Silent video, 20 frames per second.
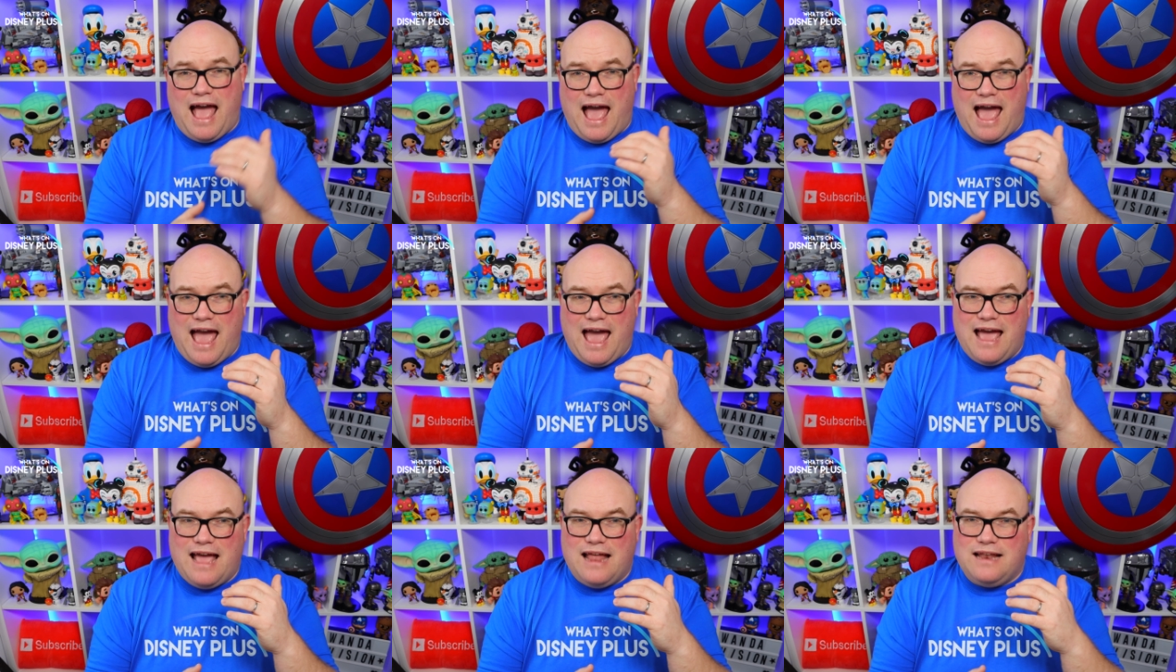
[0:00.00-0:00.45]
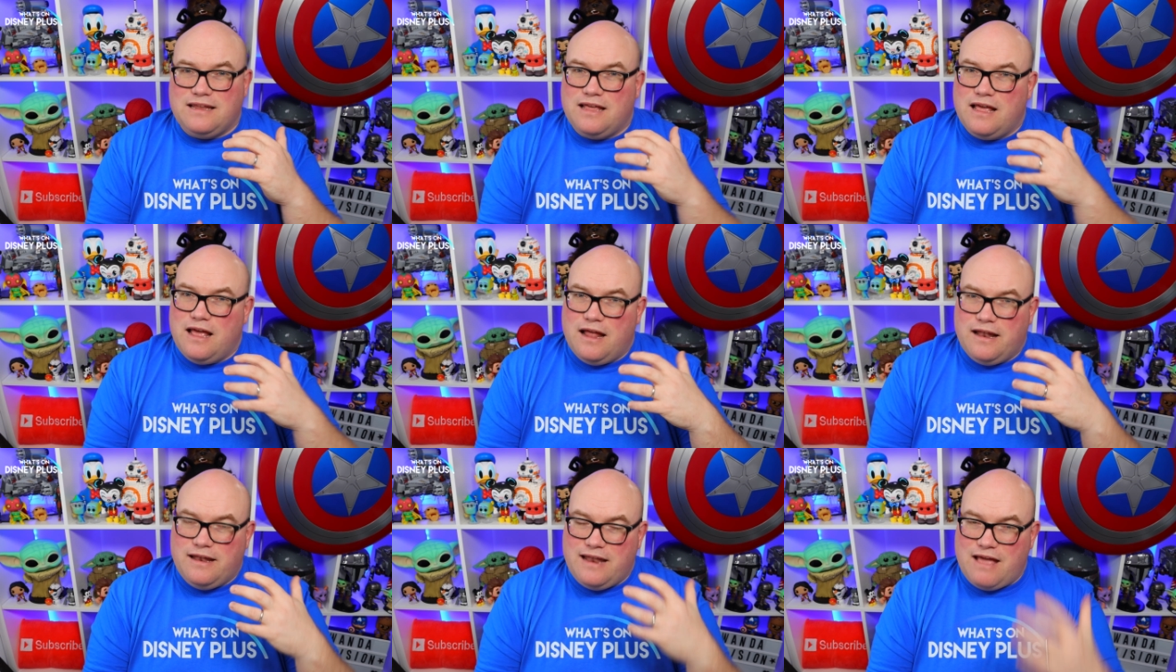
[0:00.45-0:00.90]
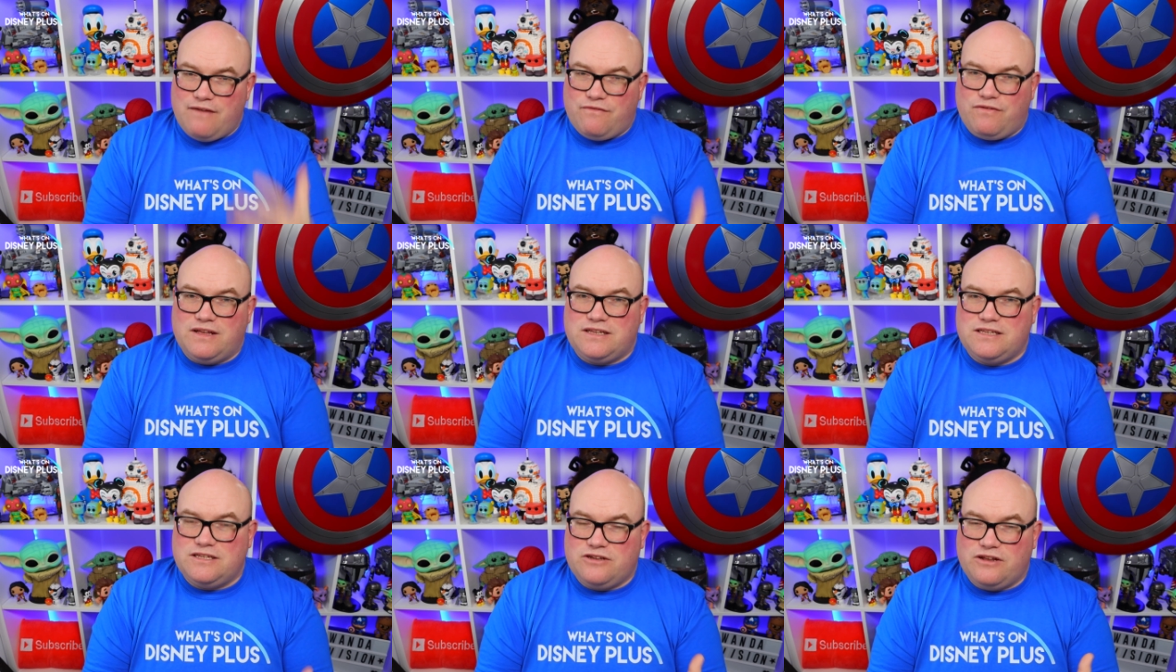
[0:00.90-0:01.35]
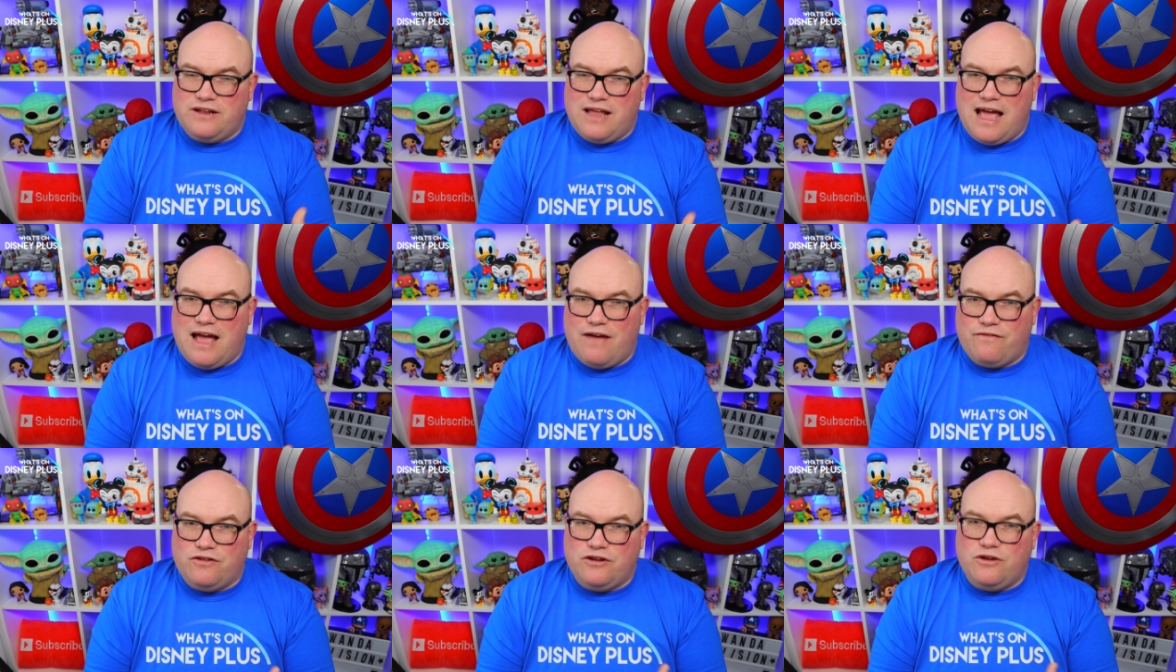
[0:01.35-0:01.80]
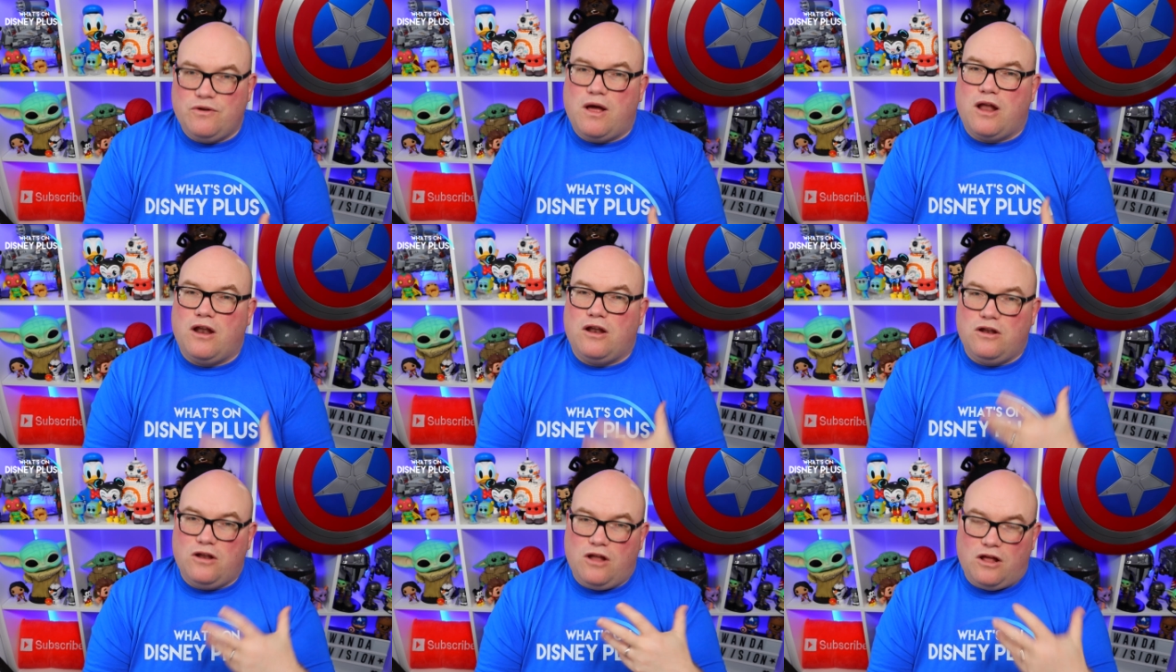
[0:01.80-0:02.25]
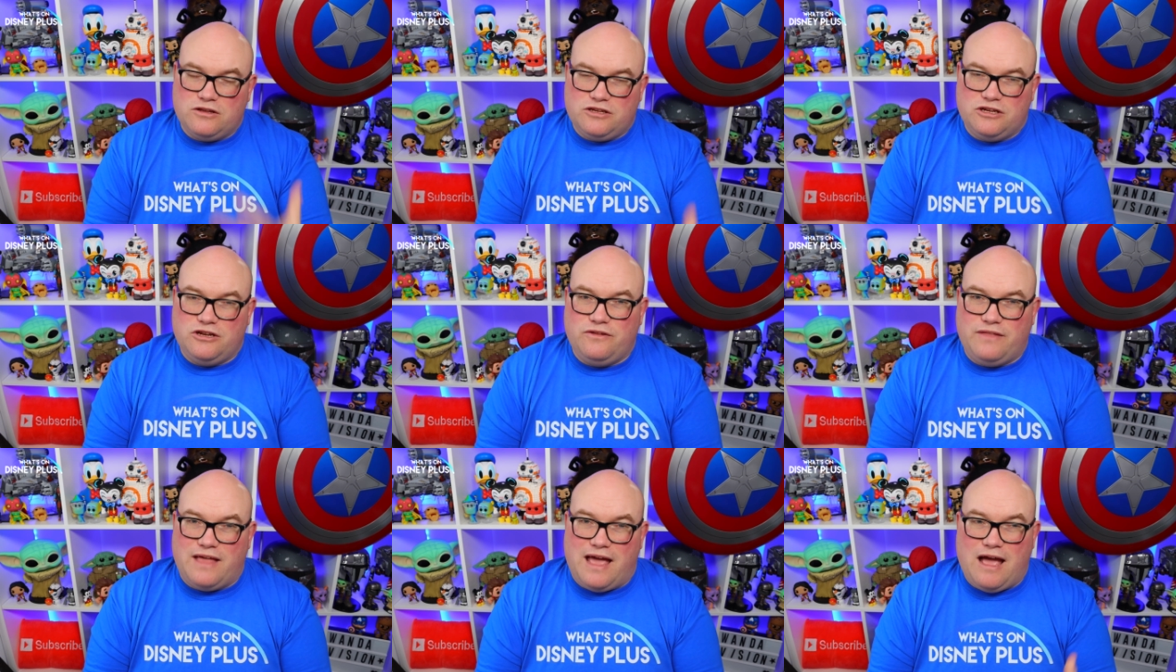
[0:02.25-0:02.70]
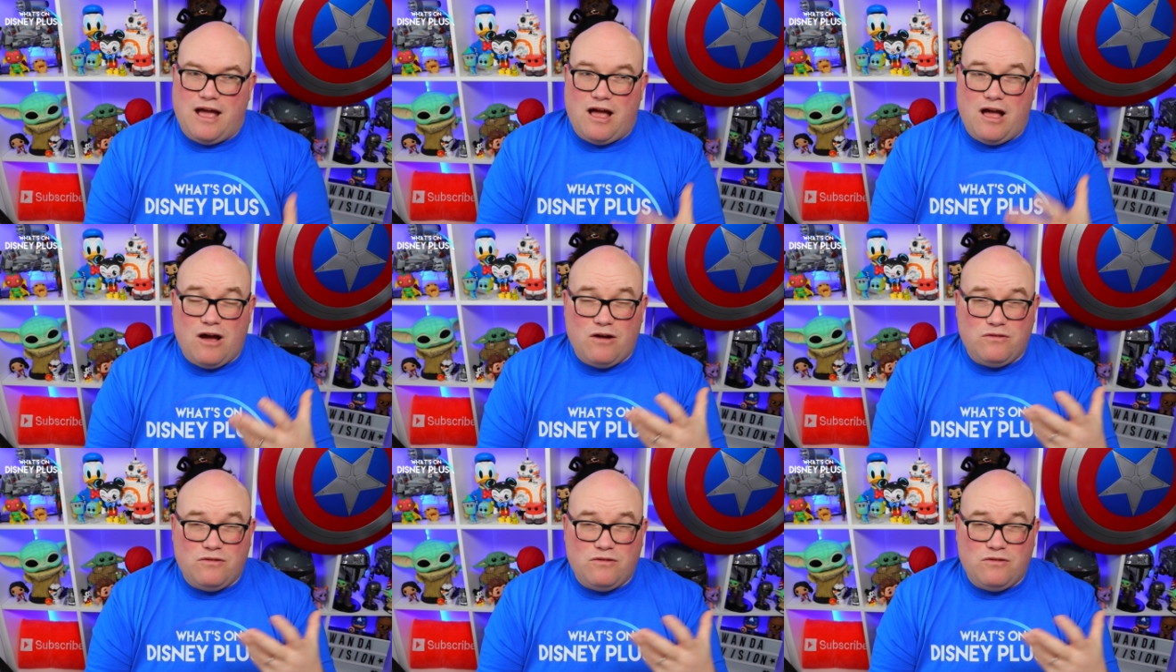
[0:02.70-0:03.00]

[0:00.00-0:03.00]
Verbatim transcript: and Netflix is going to have to do a lot to do there.